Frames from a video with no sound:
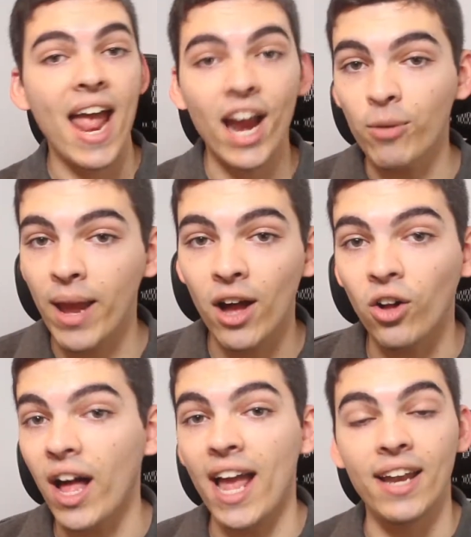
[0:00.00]

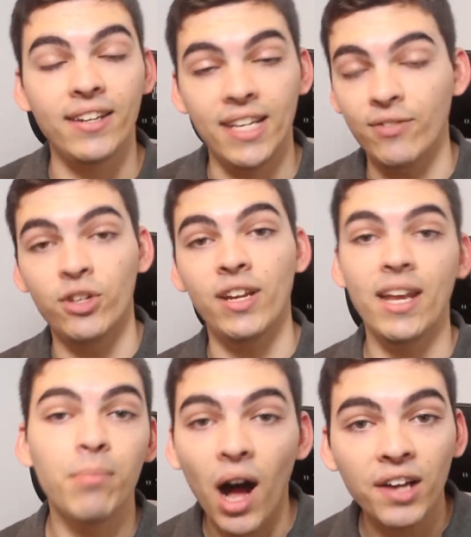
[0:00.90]
Airmail and even
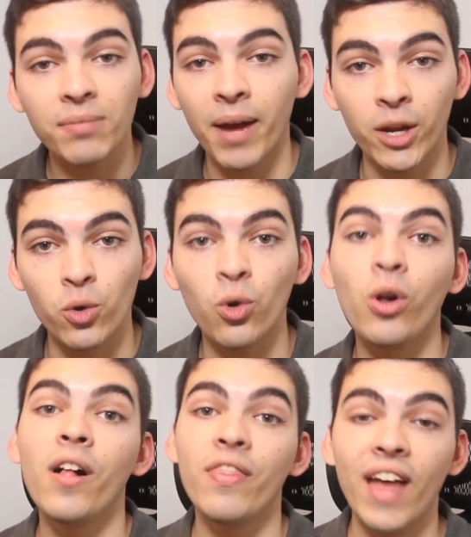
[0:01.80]
Inbox by
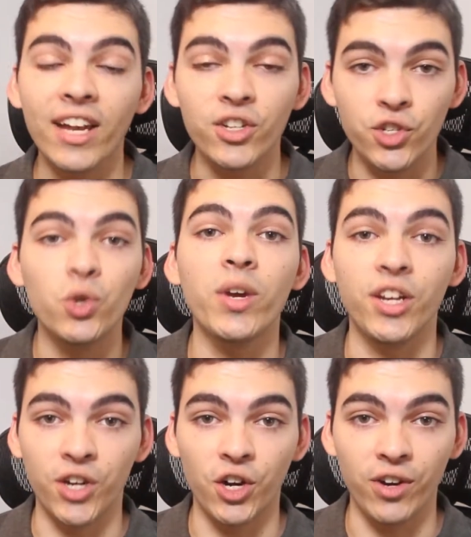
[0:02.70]
Google that do
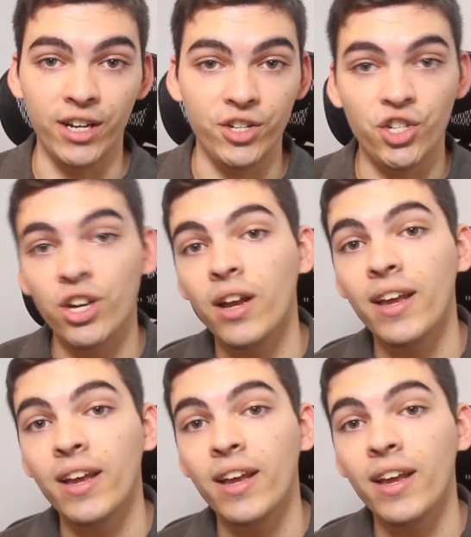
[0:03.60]
encourage